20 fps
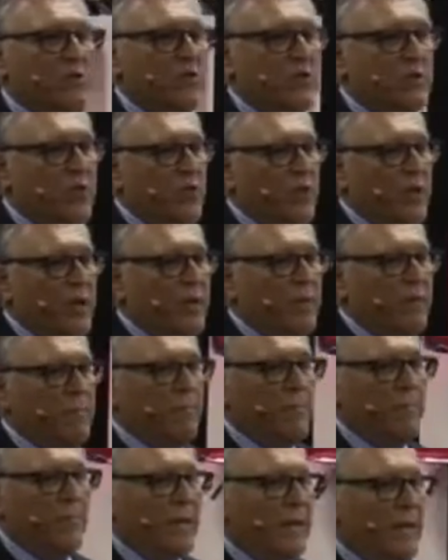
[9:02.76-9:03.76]
story.
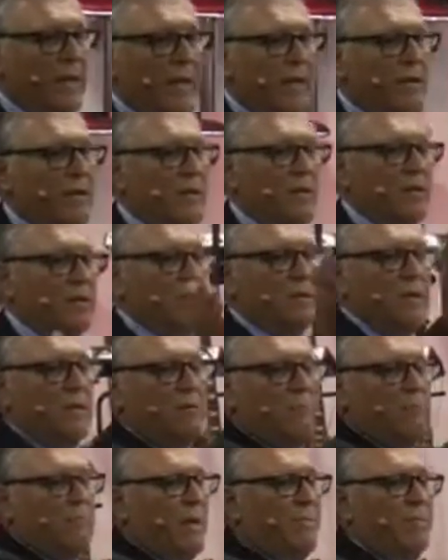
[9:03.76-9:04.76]
But it
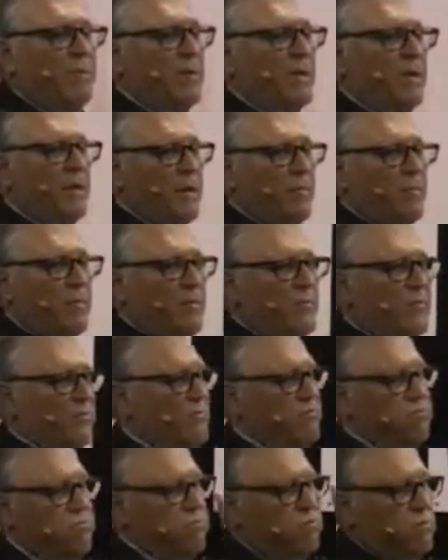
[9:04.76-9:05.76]
happened a couple of
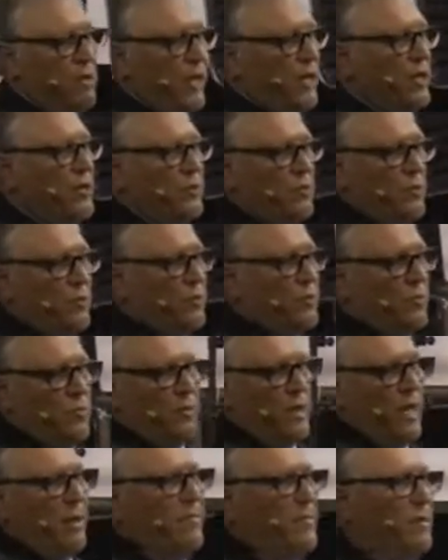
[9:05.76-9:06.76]
days, or
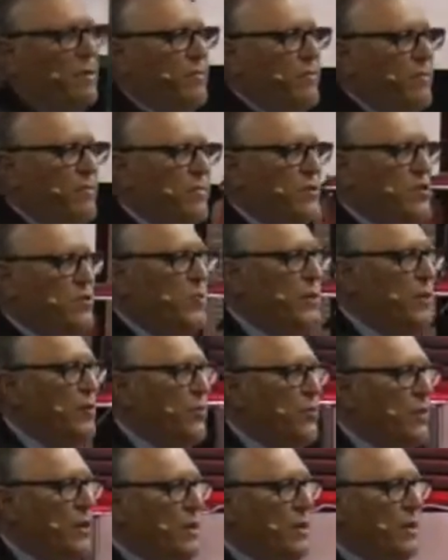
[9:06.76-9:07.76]
it happened the previous week
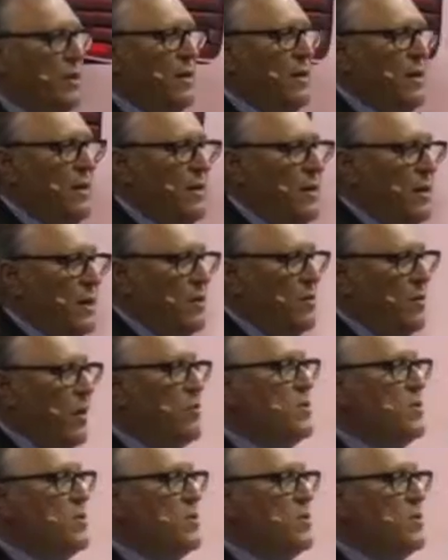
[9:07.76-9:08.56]
already. They